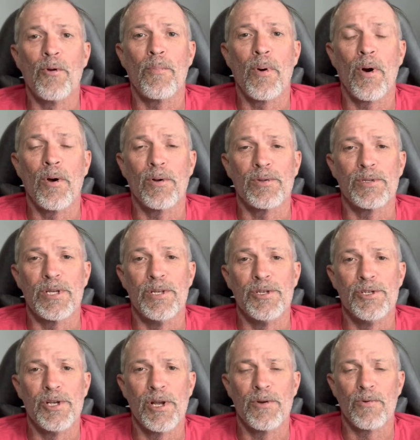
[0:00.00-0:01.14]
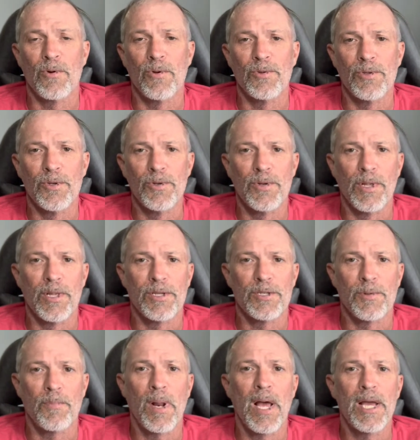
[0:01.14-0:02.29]
parts in general due to the
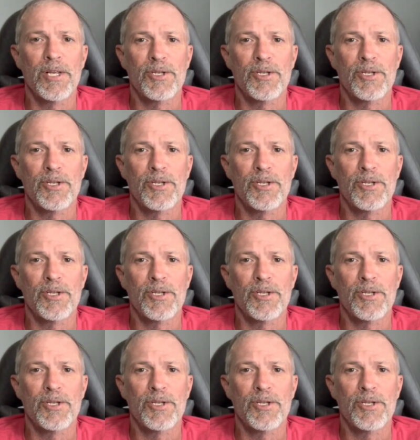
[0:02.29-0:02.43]
supply